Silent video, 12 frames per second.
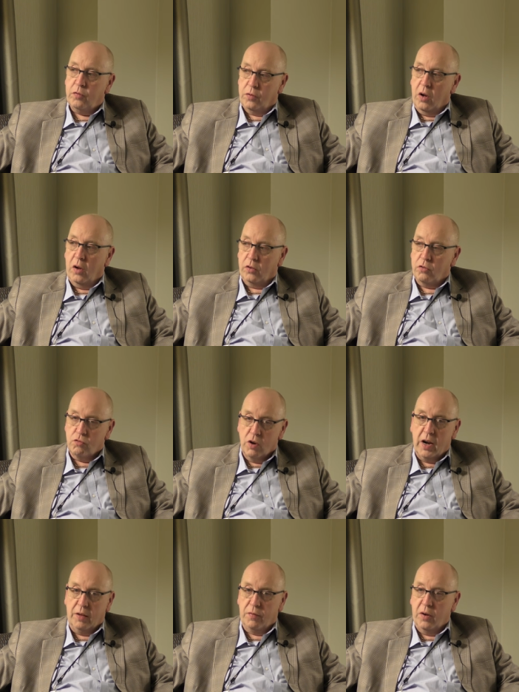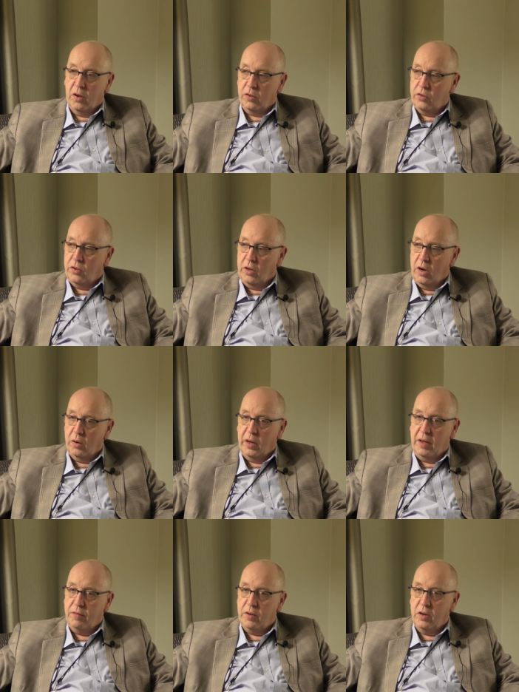fast, really fast, you know,
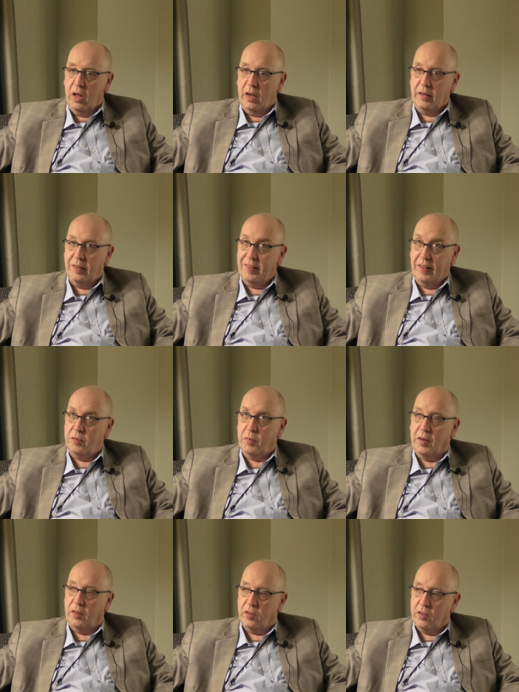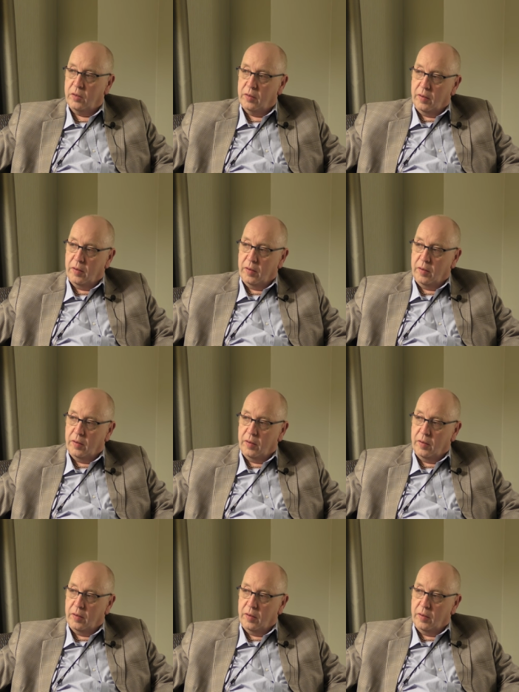even like six months.